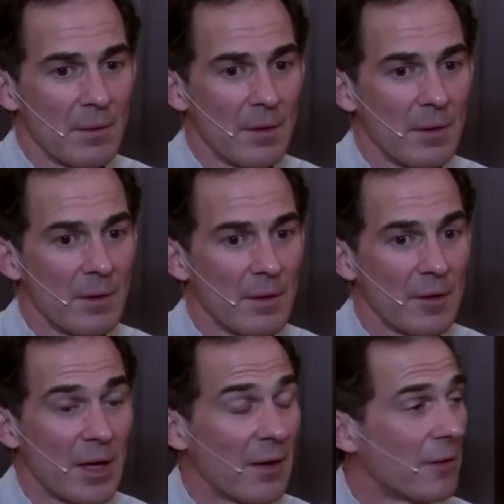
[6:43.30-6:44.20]

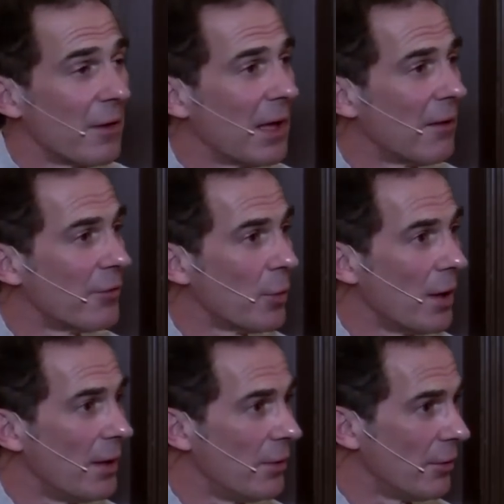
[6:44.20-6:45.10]
the death of a loved
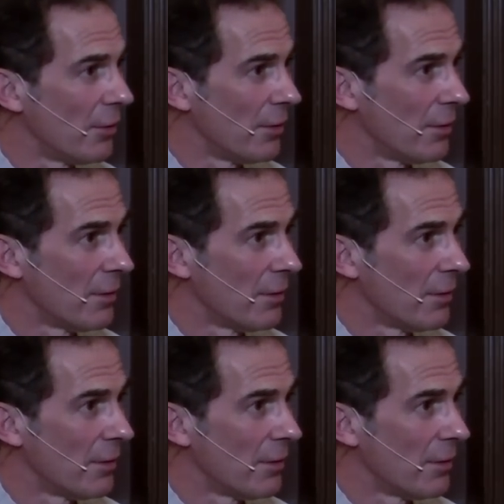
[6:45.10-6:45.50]
one, or